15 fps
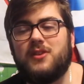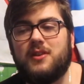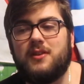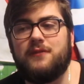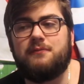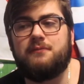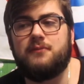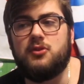
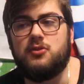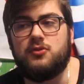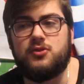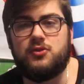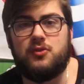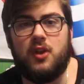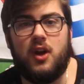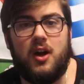if you
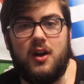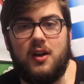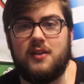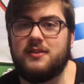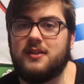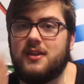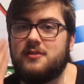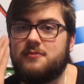saw the
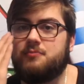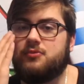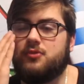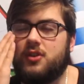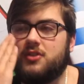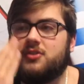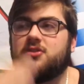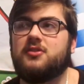highlights against
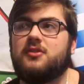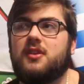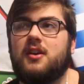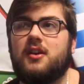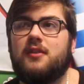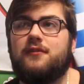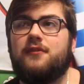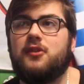Brighton,
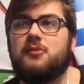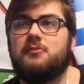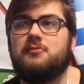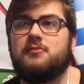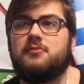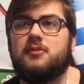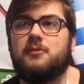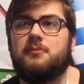
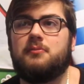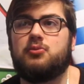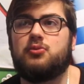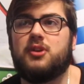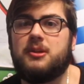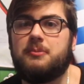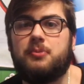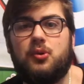Fulham were
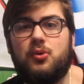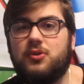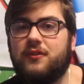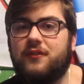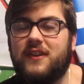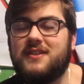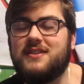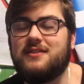pretty poor
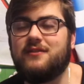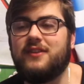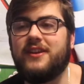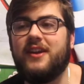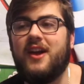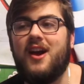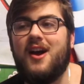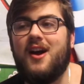
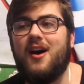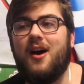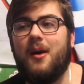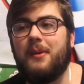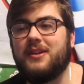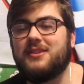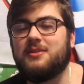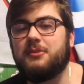defensively.
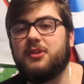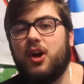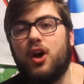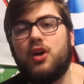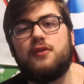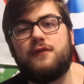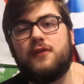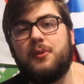And that's something that
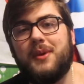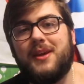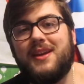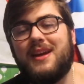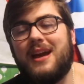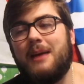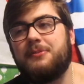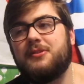hopefully we can
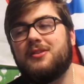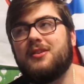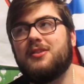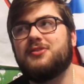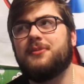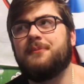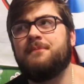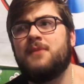
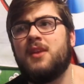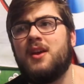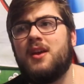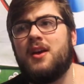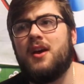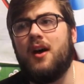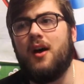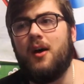capitalise on.
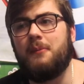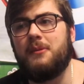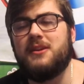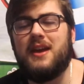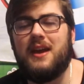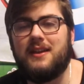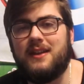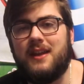But
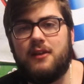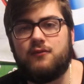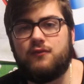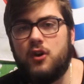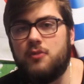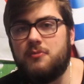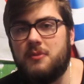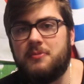yeah, in that
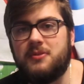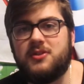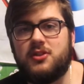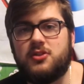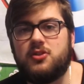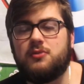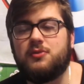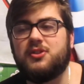roaming
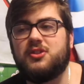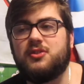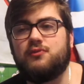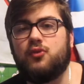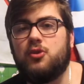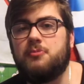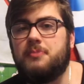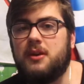position, I want to see
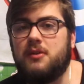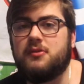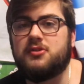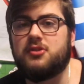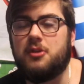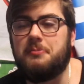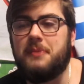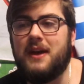Roy
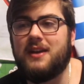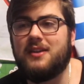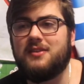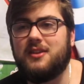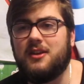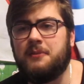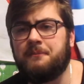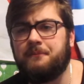Bearings go back
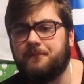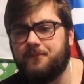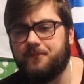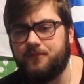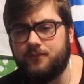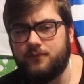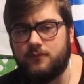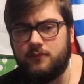in there.
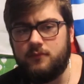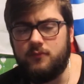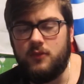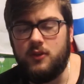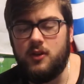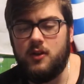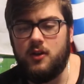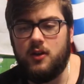
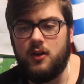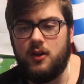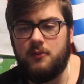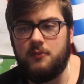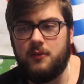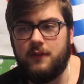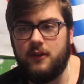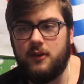
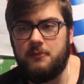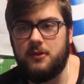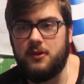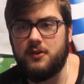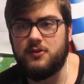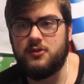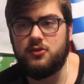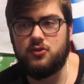I feel like
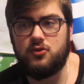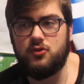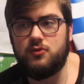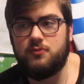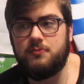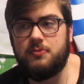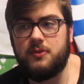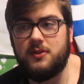Bearings is a
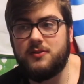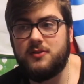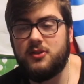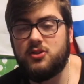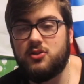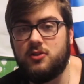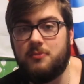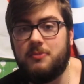good
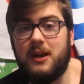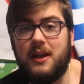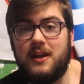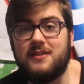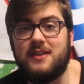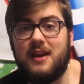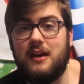position, a player to